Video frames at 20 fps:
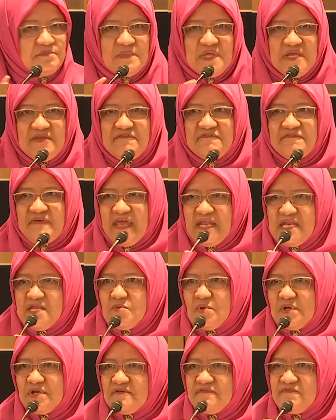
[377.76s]
if any
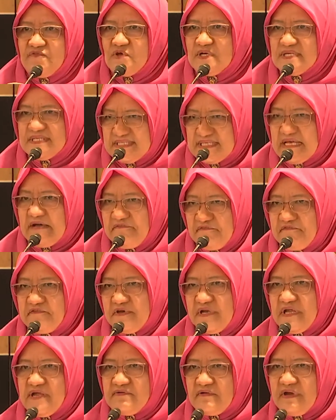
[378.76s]
one of you are
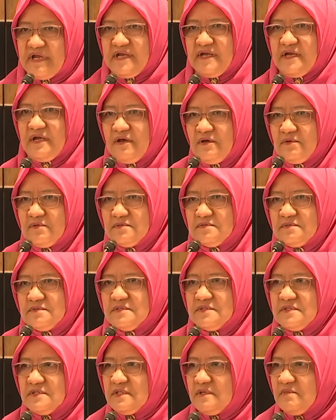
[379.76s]
suffering right now,
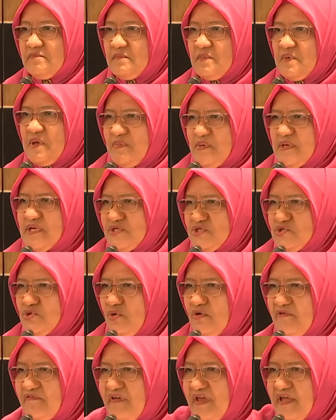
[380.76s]
maybe a
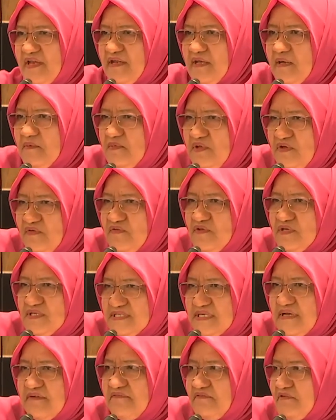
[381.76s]
show of hand, how many of you are
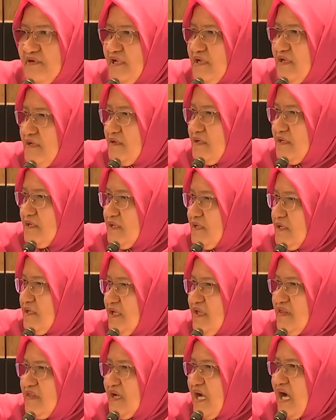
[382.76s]
suffering?
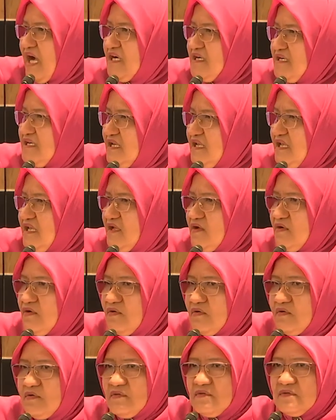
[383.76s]
Either hungry
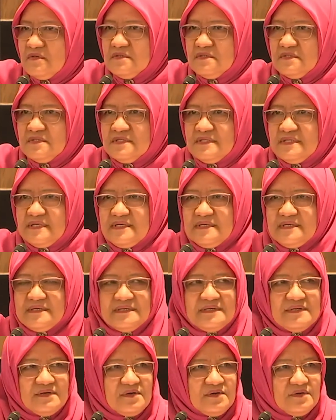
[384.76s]
or
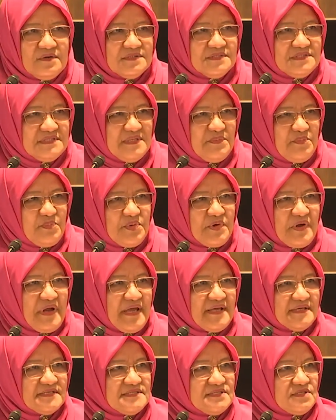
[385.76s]

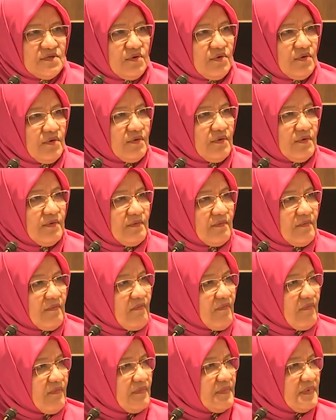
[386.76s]
depressed or
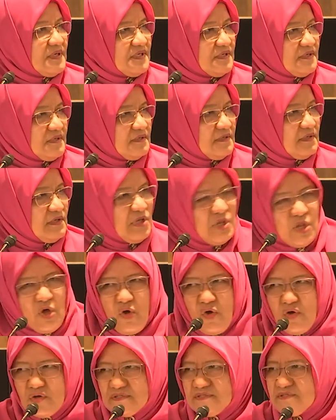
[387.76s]

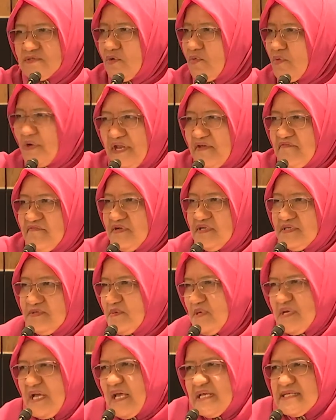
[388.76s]
lost or whatever,
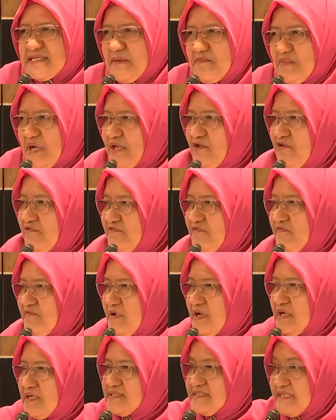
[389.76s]
some kind of
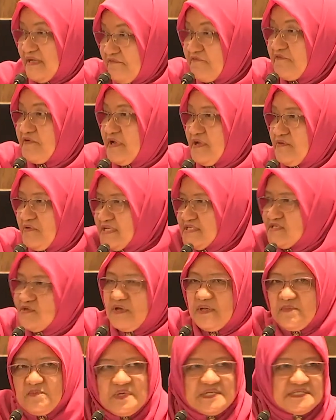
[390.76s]
suffering. Raise your
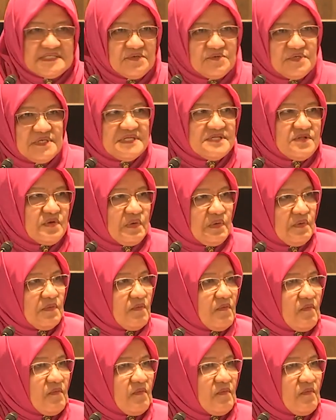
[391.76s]
hand please, I want to know.